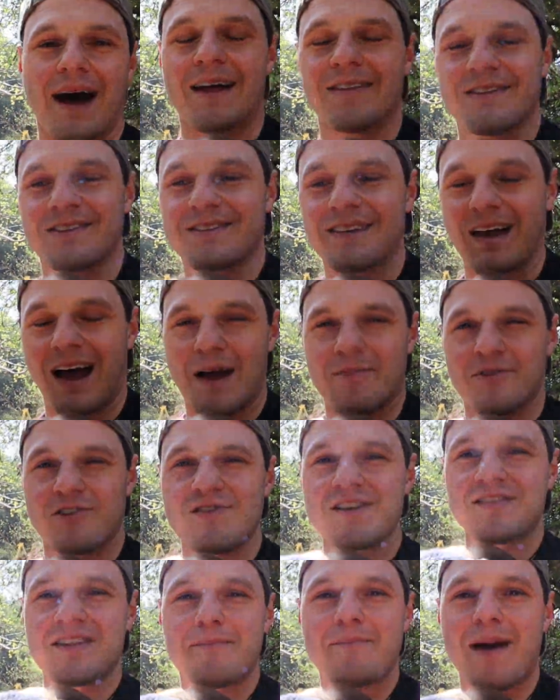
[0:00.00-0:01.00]
And the
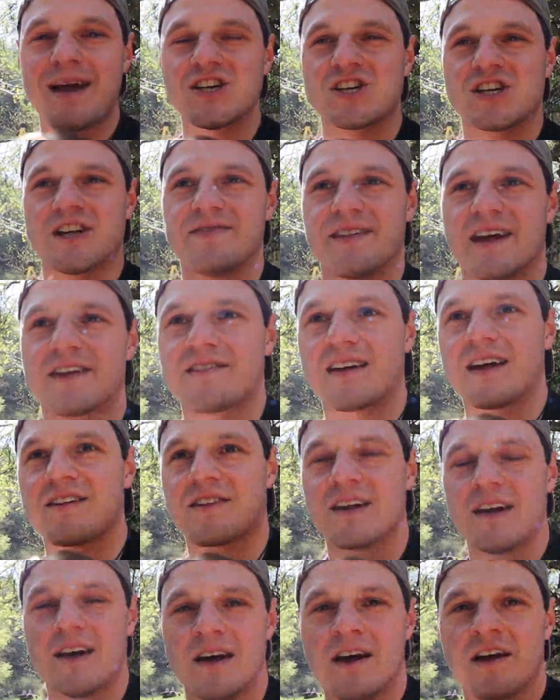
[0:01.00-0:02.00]
reason I mention this
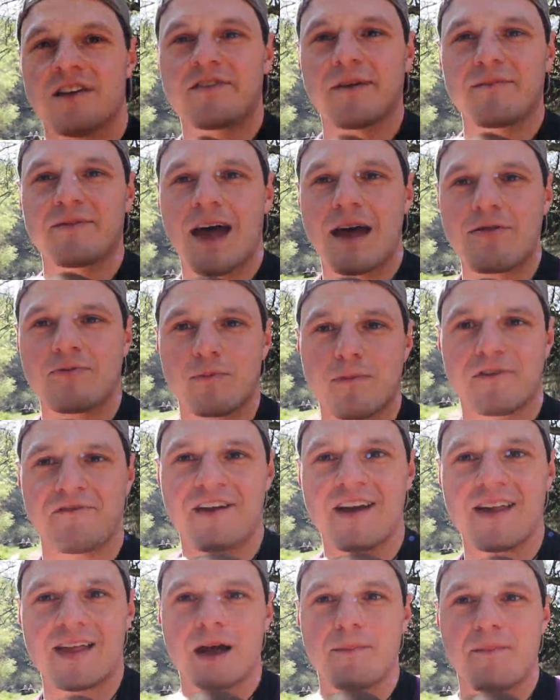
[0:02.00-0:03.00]
is sometimes when we're
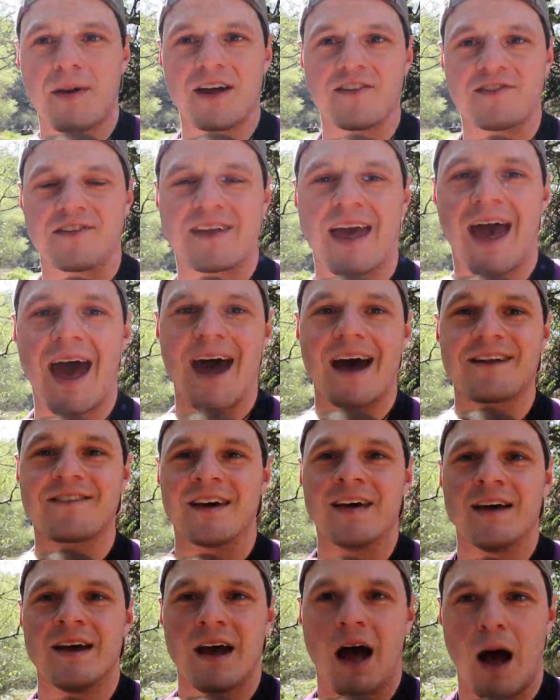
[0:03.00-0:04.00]
feeling a bit scared,